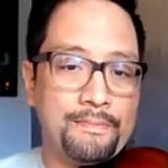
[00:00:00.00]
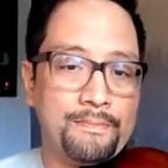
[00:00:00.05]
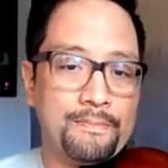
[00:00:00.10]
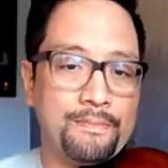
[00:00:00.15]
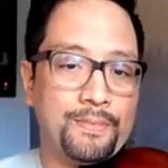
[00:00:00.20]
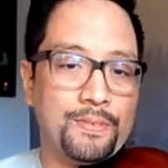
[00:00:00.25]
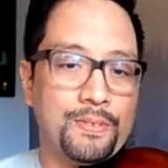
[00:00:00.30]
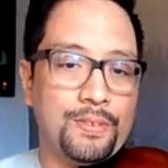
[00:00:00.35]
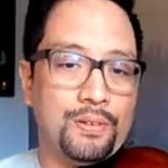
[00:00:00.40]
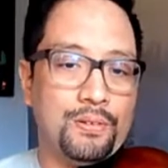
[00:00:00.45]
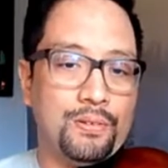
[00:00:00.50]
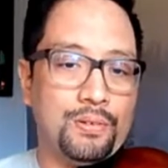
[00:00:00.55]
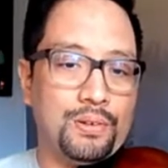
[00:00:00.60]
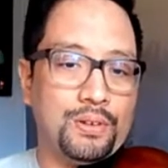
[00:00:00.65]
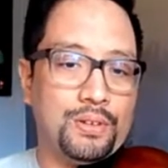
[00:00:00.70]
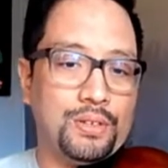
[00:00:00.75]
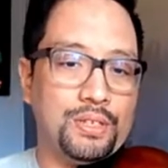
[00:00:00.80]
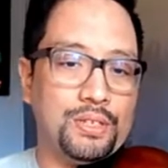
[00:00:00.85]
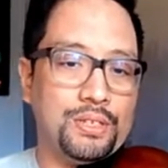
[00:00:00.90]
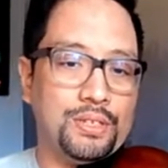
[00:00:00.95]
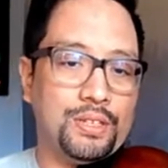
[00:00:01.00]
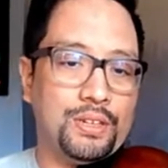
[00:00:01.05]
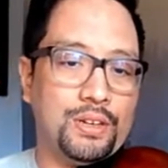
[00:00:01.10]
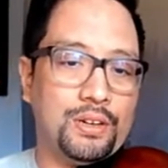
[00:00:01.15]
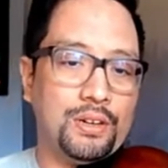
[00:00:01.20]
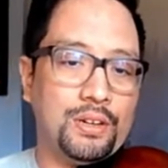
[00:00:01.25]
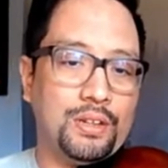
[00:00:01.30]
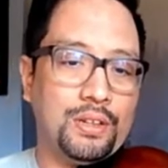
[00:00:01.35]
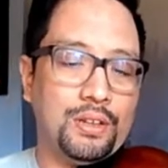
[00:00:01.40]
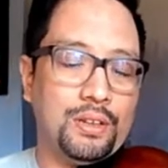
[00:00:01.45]
So we'll just start
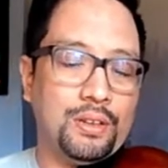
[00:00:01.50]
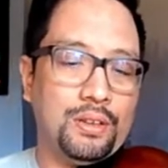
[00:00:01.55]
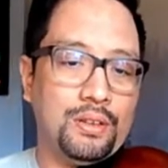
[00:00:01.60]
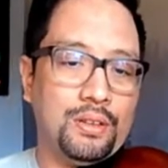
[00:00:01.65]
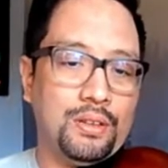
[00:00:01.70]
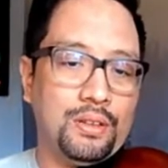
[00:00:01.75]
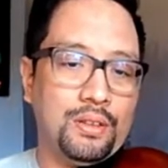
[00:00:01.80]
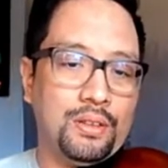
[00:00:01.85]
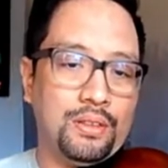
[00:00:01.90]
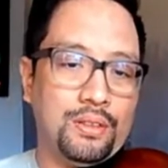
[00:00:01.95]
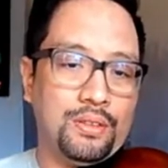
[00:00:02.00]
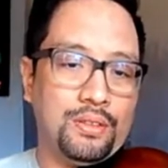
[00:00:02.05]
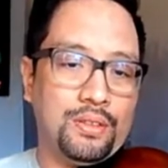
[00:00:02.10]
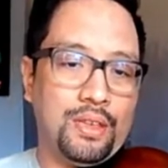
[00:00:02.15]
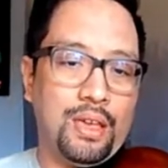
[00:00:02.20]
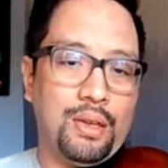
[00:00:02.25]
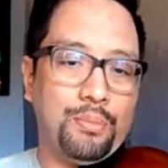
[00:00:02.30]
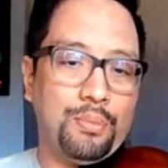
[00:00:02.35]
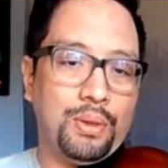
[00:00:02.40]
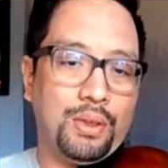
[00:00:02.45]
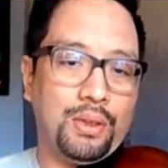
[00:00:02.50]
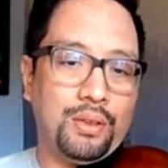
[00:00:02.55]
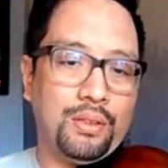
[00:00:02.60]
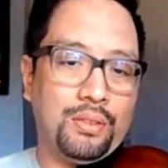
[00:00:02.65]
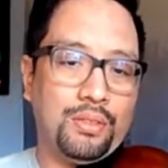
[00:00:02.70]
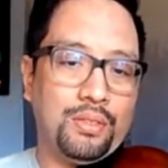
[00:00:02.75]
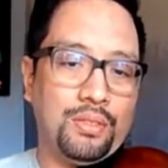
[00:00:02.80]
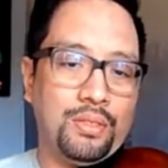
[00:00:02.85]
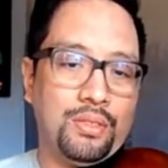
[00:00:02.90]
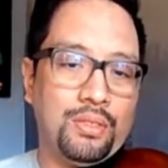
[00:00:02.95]
on tapping,
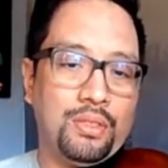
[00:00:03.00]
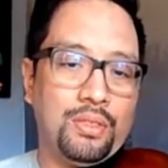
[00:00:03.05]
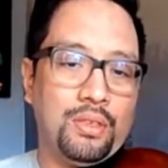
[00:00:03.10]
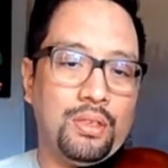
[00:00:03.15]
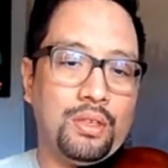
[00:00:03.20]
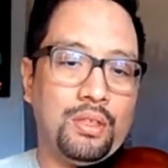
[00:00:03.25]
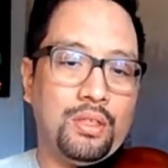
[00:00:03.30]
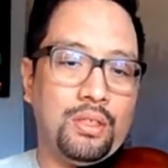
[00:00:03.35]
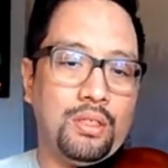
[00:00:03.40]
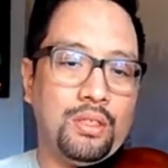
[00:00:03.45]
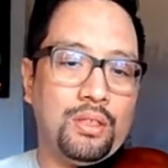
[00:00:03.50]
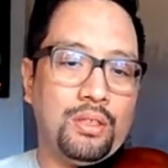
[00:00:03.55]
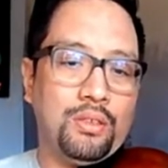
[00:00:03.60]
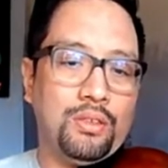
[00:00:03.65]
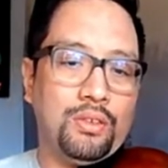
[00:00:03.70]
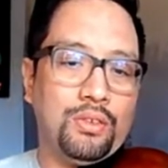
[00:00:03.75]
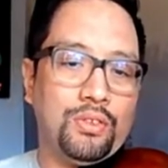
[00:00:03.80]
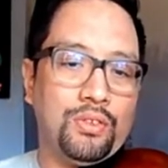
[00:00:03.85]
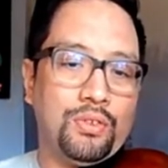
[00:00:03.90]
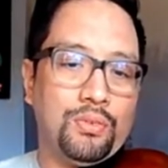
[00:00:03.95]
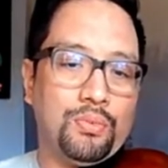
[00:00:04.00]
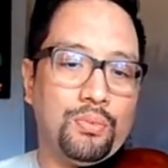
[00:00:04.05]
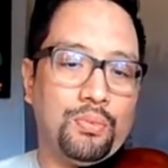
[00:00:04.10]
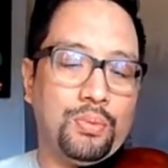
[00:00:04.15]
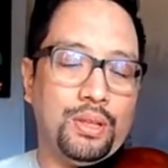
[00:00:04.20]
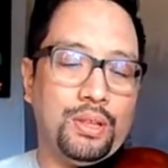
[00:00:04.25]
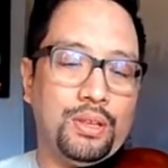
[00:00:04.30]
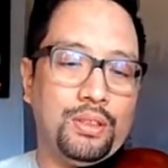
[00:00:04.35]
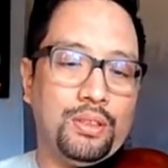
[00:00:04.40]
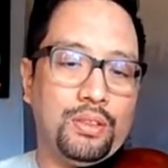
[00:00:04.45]

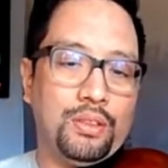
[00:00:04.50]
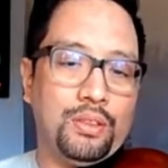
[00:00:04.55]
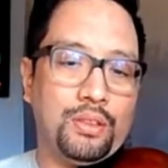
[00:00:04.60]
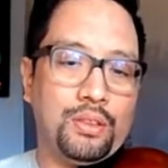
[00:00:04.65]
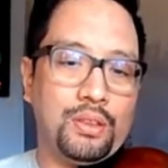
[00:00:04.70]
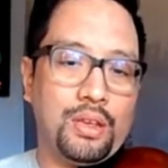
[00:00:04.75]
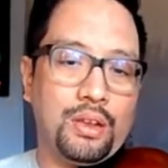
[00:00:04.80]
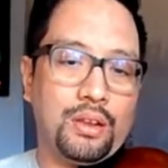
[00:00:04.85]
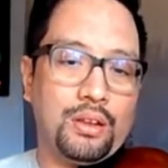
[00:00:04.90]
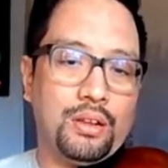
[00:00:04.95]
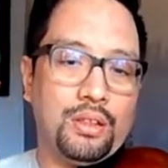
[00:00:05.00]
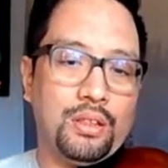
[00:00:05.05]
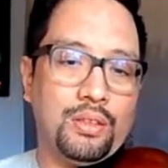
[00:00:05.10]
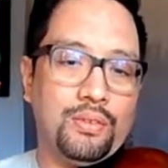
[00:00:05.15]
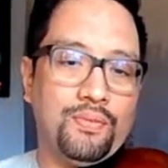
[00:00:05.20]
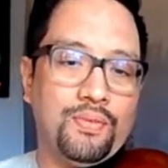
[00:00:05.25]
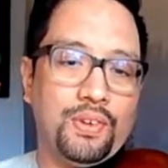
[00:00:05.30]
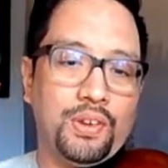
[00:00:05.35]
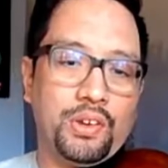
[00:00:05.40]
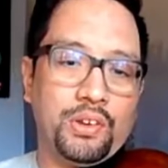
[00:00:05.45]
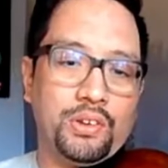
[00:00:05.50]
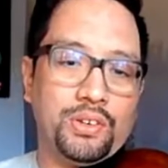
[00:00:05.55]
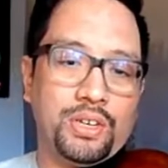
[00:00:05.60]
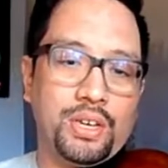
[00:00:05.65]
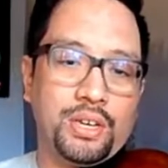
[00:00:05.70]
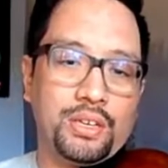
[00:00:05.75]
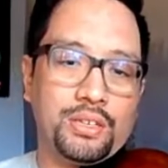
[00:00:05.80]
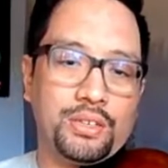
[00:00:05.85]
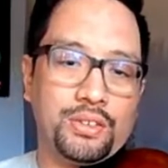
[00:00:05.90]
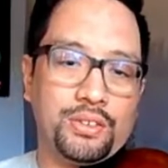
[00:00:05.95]
split. I call them finger
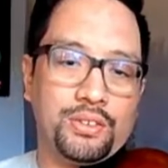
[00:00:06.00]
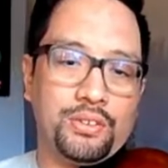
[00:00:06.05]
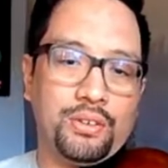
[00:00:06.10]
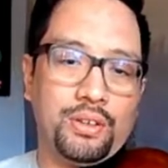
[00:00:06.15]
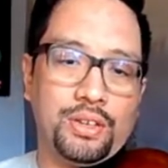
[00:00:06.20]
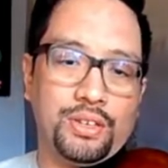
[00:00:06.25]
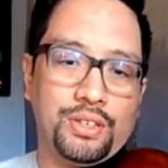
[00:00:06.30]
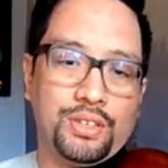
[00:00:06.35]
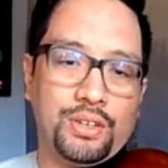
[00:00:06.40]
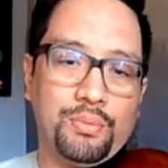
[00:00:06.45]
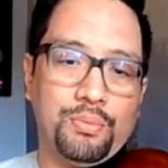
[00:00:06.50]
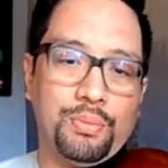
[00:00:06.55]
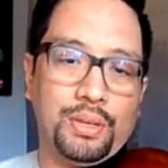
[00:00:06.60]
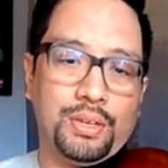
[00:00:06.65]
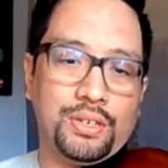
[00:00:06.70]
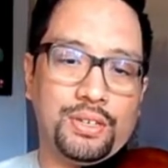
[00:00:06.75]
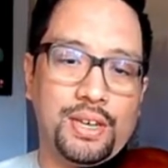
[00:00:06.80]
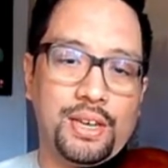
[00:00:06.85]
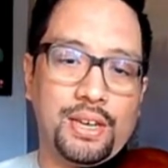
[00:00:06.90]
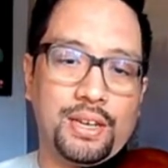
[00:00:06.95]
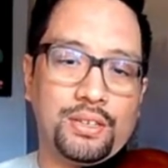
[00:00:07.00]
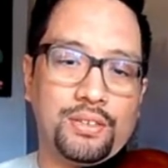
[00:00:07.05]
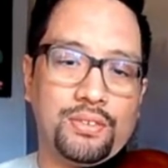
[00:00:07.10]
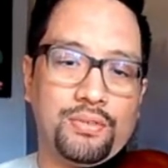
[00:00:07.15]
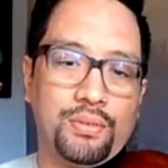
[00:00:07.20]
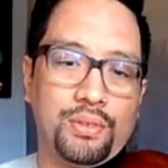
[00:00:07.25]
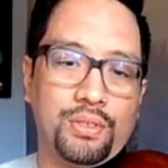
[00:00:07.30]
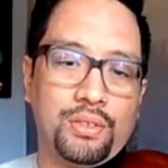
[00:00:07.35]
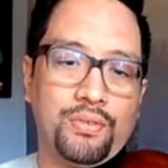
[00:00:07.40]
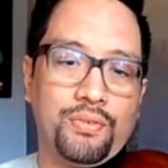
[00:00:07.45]
jacks because they're like jumping jacks
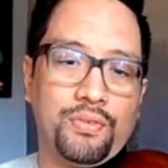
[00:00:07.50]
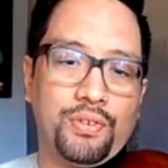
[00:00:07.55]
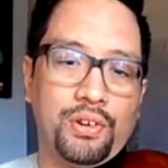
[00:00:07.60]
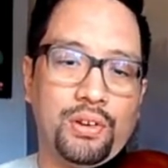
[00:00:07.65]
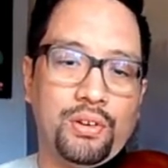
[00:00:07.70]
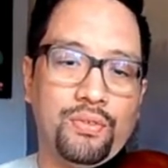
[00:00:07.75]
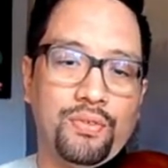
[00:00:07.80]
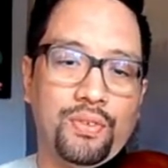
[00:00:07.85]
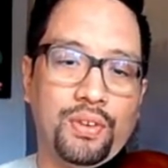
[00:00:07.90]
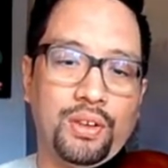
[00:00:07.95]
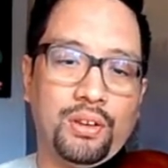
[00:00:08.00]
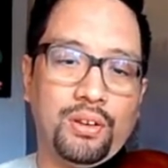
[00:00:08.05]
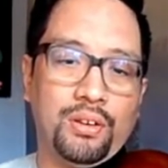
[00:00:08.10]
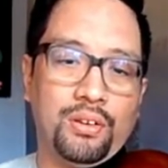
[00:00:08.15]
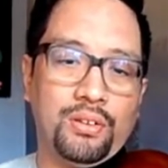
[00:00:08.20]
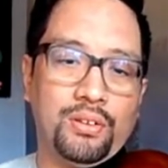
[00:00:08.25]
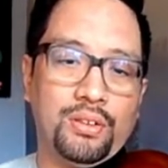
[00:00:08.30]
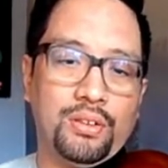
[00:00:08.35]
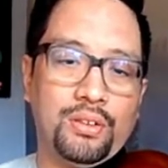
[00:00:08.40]
for your fingers.